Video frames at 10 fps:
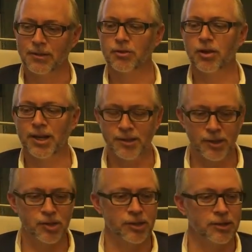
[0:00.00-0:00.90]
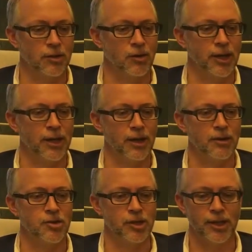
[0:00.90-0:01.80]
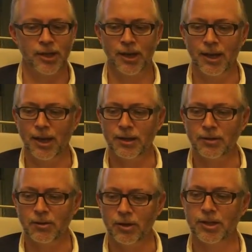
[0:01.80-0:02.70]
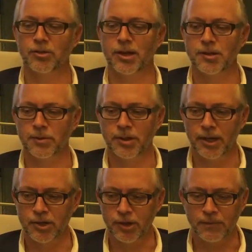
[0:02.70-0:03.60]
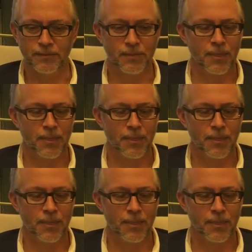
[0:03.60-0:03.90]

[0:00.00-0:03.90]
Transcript: the transition to green energy and green transportation.